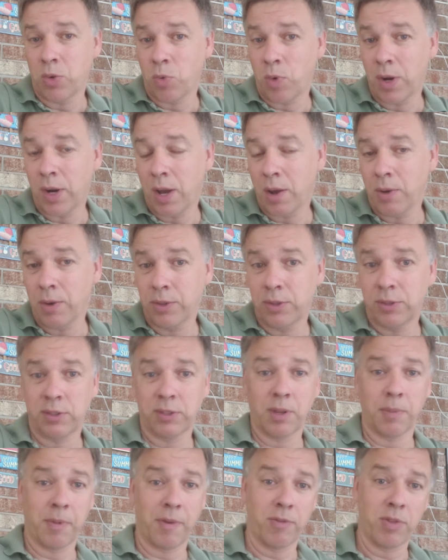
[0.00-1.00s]
in one house.
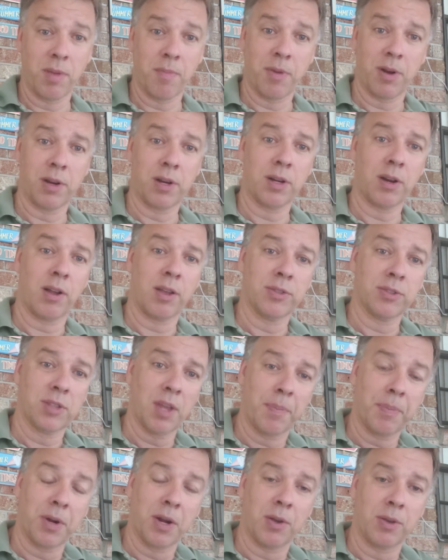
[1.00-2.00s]
Some of them are in all
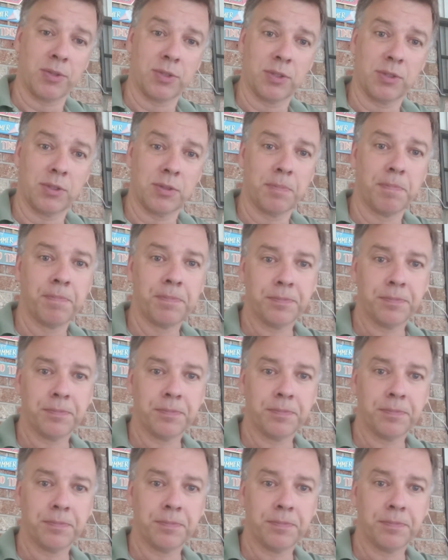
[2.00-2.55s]
separate houses.